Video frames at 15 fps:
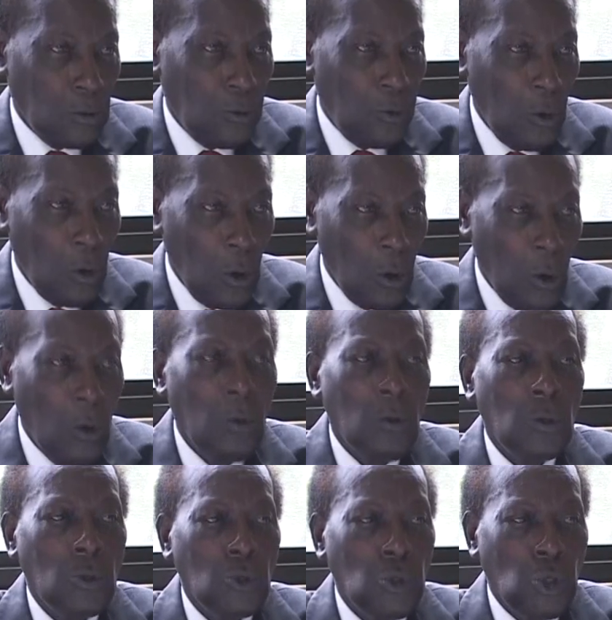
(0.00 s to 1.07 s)
for
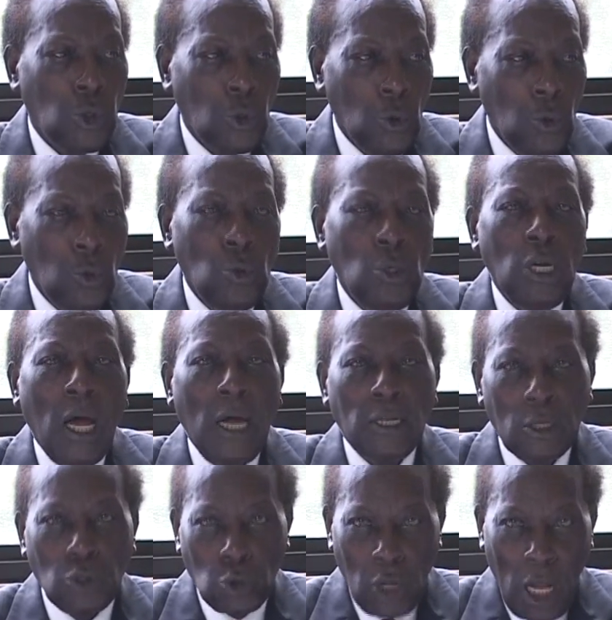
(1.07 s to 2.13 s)
June
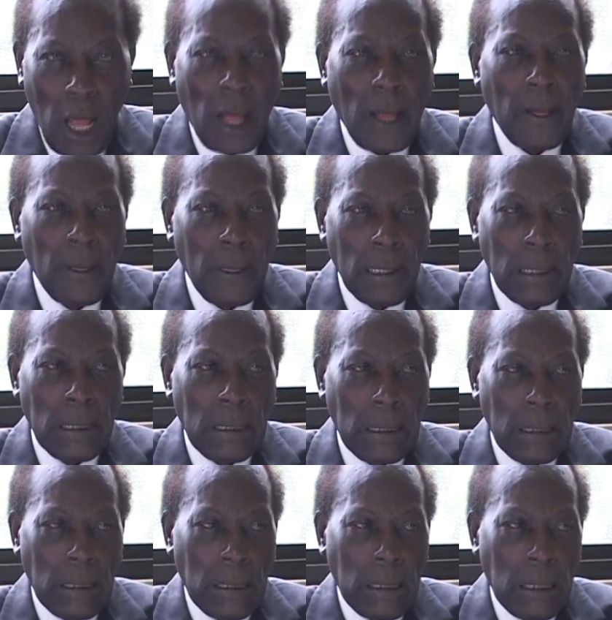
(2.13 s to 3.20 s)
and July.
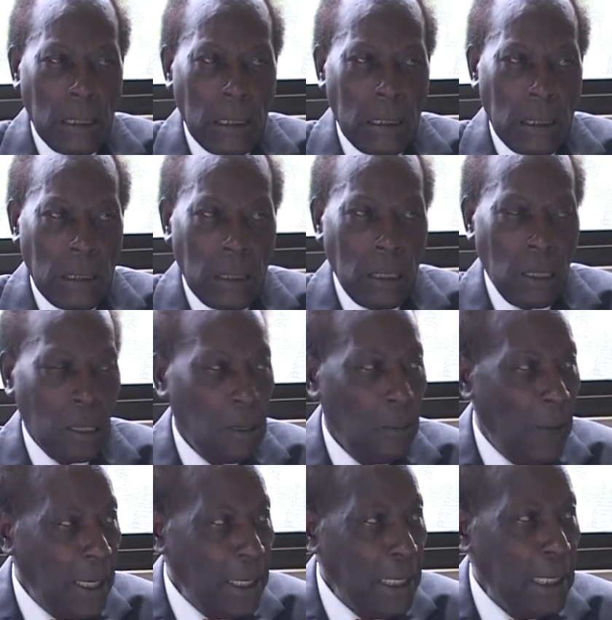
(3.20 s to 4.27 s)
The
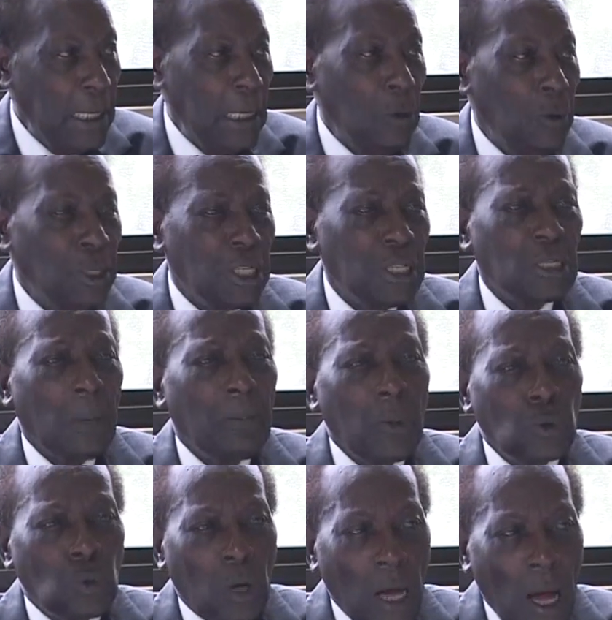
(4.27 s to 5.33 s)
money which is
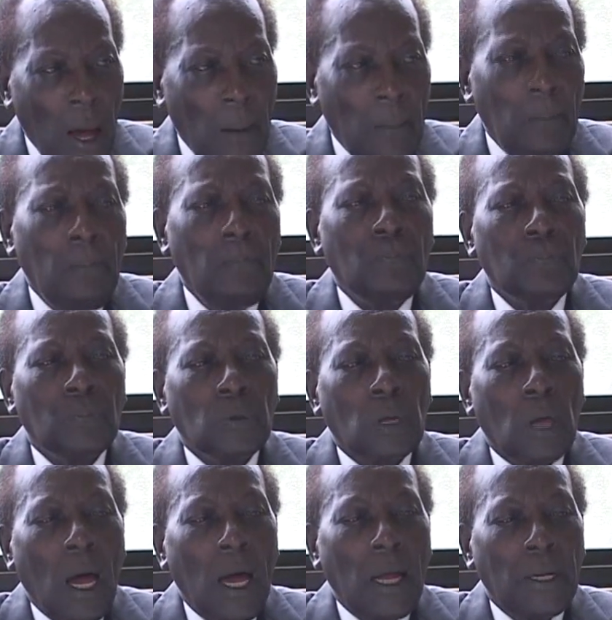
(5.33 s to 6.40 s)
supposed to come
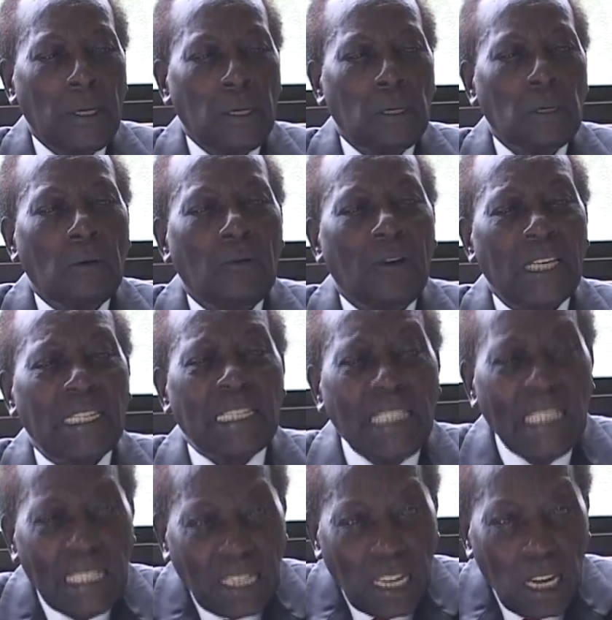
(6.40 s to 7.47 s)
and
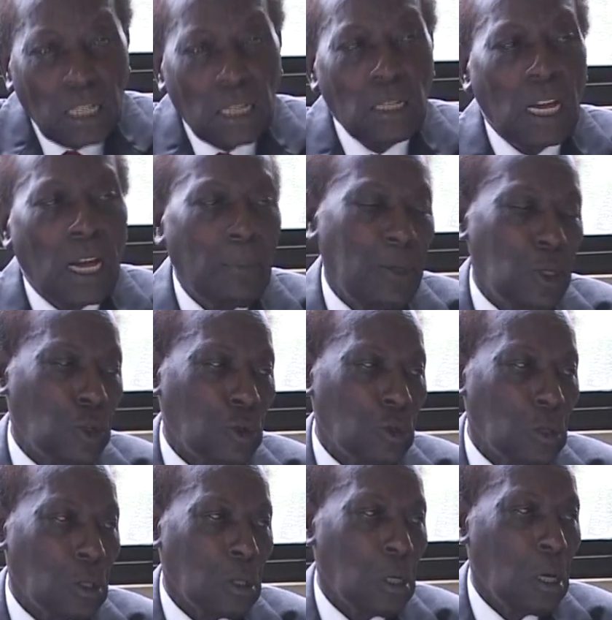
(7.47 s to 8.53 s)
facilitate the
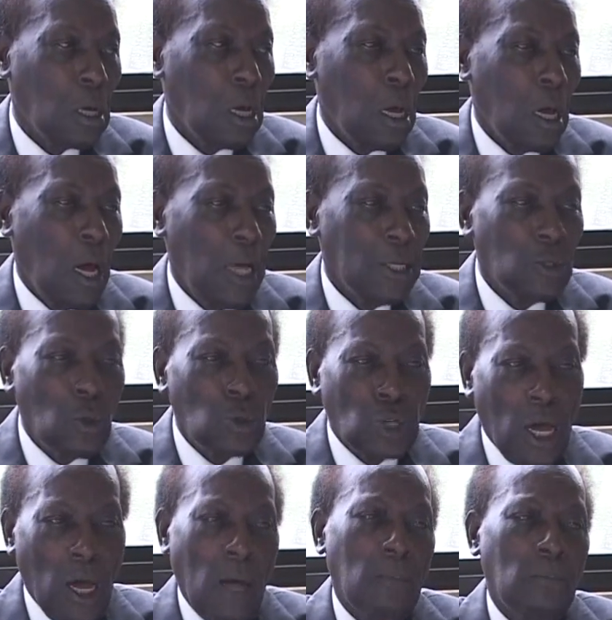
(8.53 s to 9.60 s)
commission has not
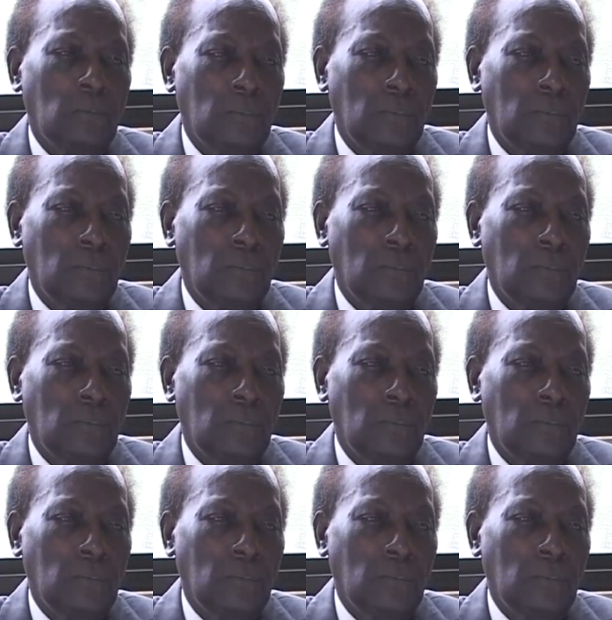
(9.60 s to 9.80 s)
come.